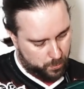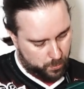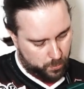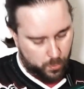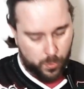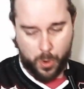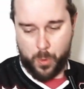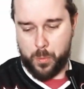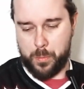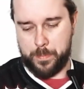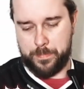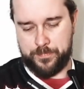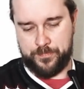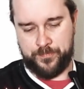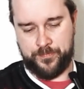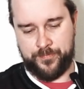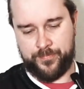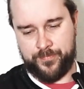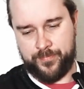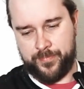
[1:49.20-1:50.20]
well,
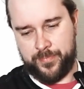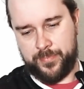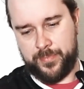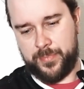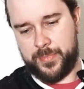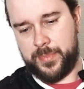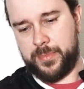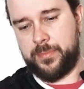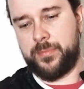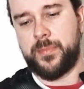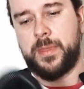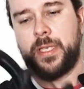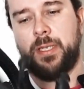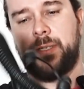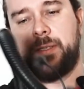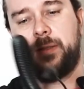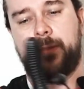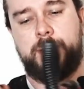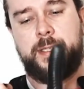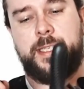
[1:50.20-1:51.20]

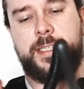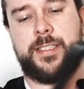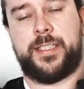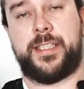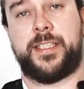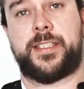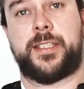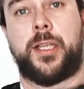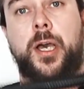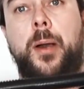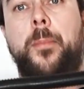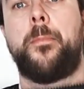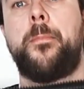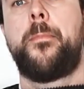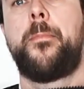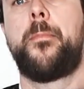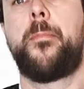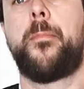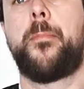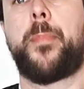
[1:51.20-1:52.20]
this is the
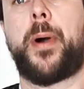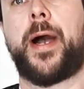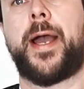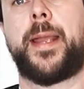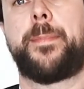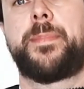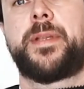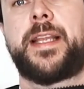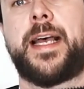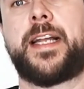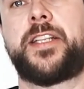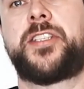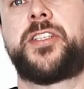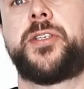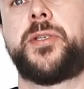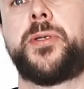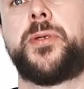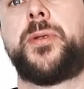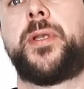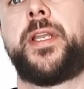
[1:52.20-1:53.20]
pipe that
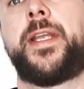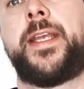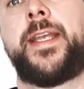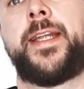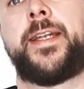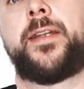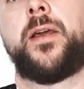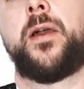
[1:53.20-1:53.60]
you need